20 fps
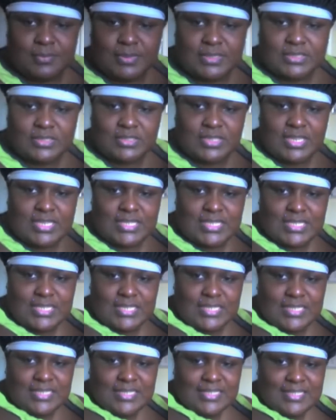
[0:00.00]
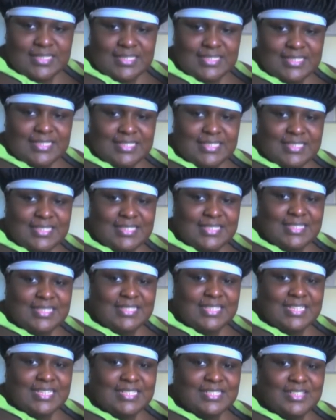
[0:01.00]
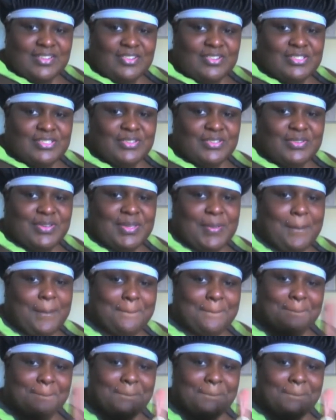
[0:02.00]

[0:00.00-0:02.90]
Make sure y'all see. That's all to it.